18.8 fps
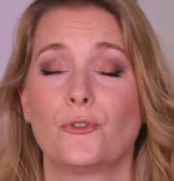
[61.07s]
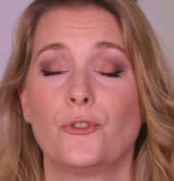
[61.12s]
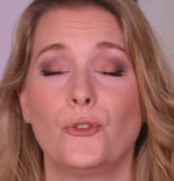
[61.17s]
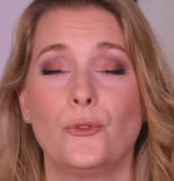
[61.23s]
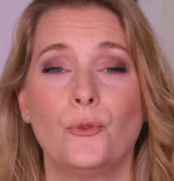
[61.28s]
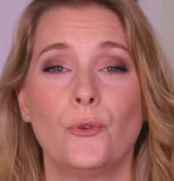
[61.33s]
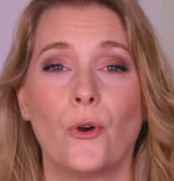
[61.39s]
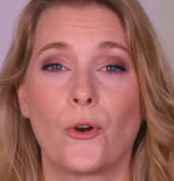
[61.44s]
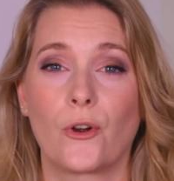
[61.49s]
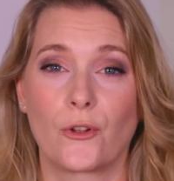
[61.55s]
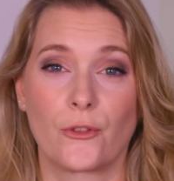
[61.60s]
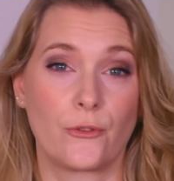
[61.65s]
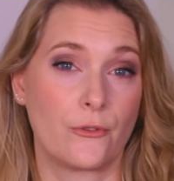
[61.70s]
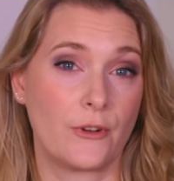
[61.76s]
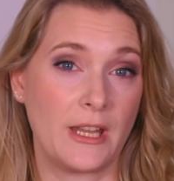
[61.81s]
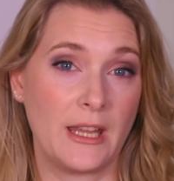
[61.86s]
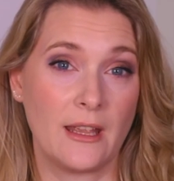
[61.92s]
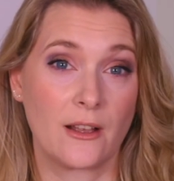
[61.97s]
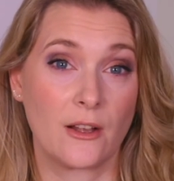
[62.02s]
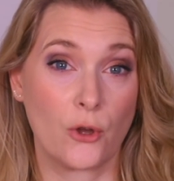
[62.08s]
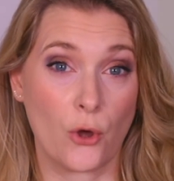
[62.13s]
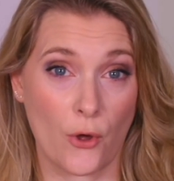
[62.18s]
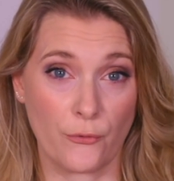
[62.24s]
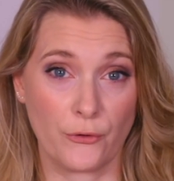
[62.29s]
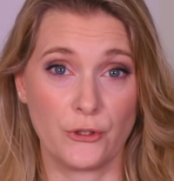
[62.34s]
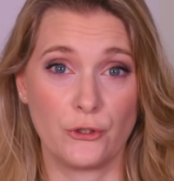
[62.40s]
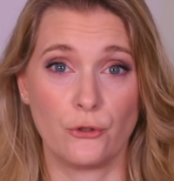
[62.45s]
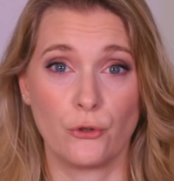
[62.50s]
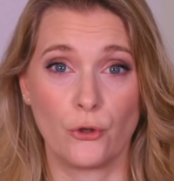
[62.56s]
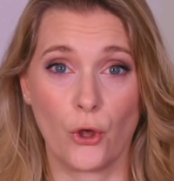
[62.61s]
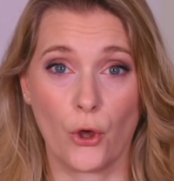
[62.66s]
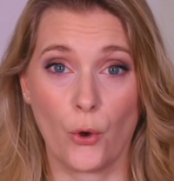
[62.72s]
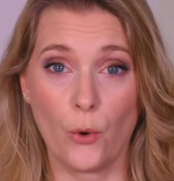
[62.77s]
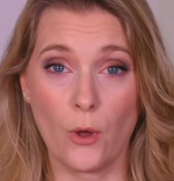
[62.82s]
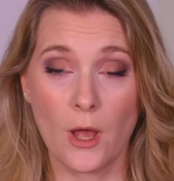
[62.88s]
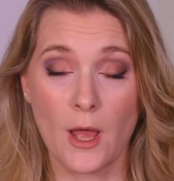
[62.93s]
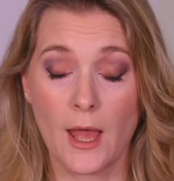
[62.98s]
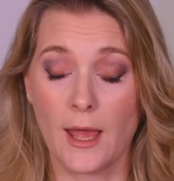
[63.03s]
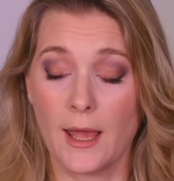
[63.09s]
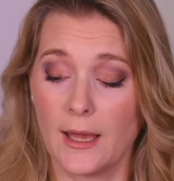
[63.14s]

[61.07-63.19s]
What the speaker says: two or three coffee to go.